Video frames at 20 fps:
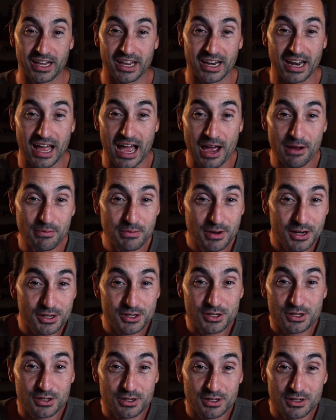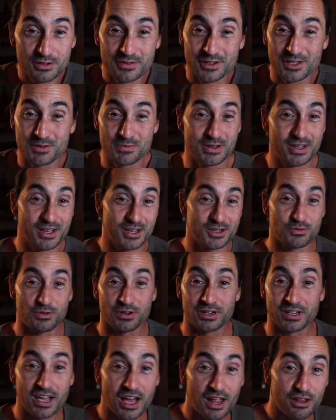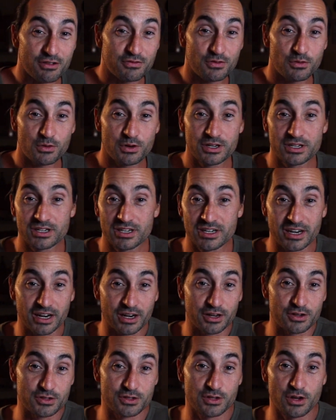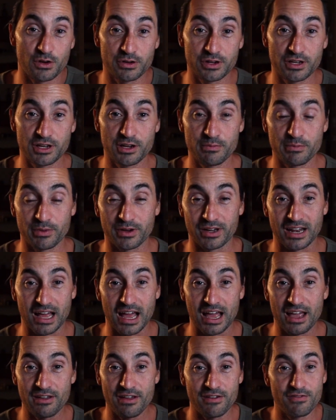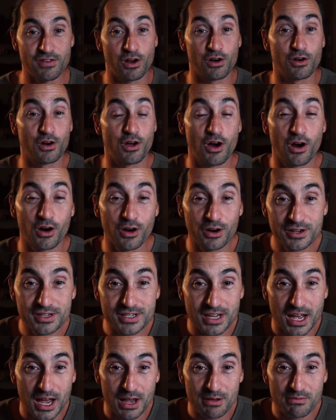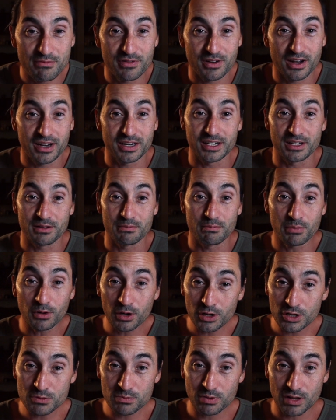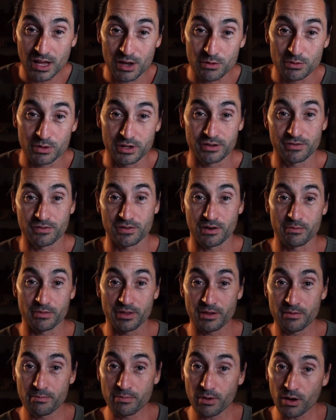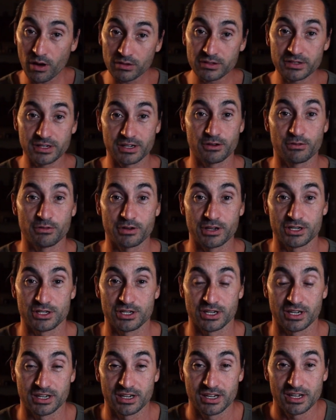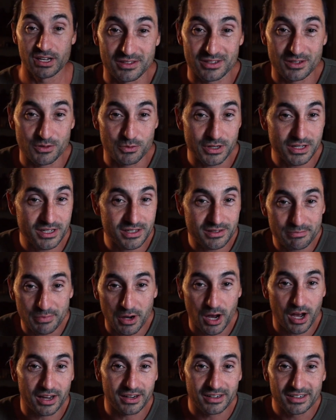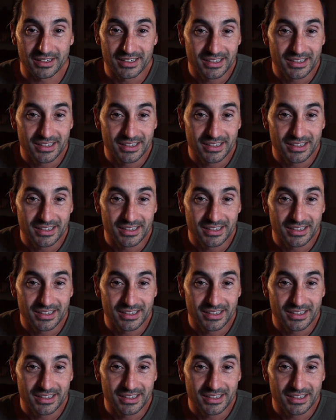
and I'm not sure if it's because we're in California and Arizona, but I have had a hard time finding birch plywood from the Baltic region. So we just bought